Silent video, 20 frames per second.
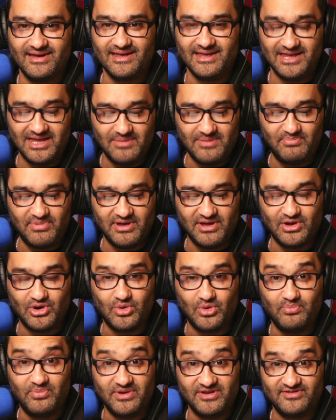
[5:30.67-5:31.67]
keeping
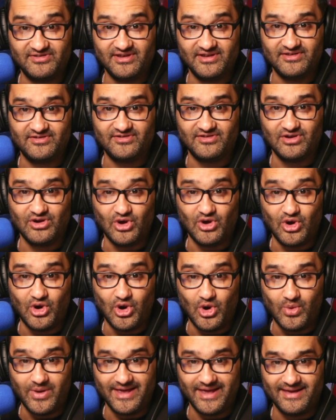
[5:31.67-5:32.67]
your business
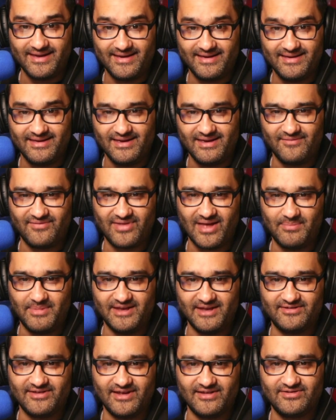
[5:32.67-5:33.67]
going, if that
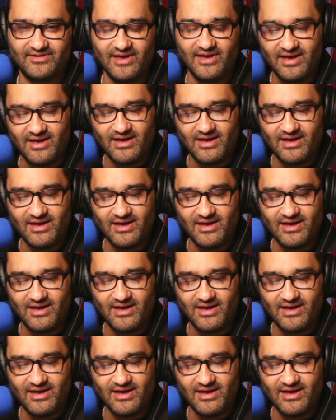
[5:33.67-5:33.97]
makes sense.